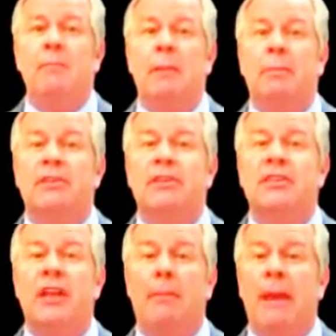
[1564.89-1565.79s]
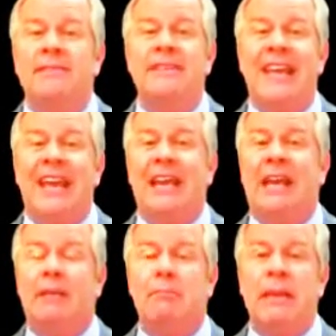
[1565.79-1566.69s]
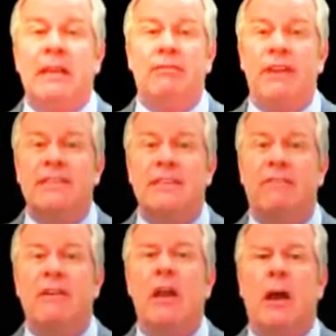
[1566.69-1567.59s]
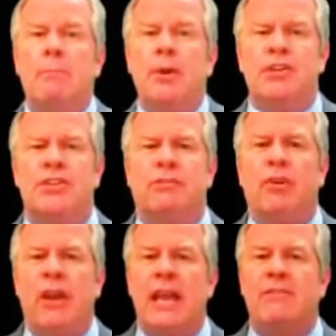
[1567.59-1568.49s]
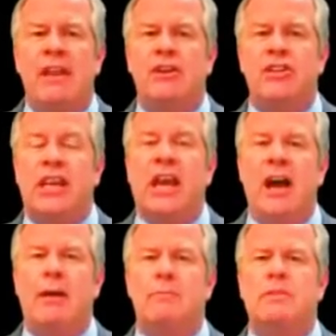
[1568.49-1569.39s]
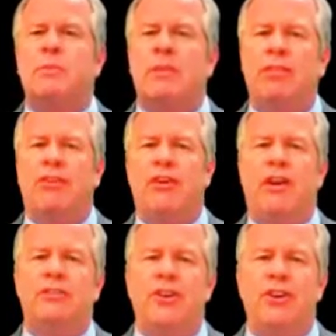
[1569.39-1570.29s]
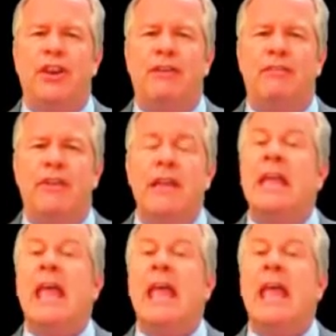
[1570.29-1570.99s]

People stop hesitating and being defensive. A burst of creative energy comes with a third alternative.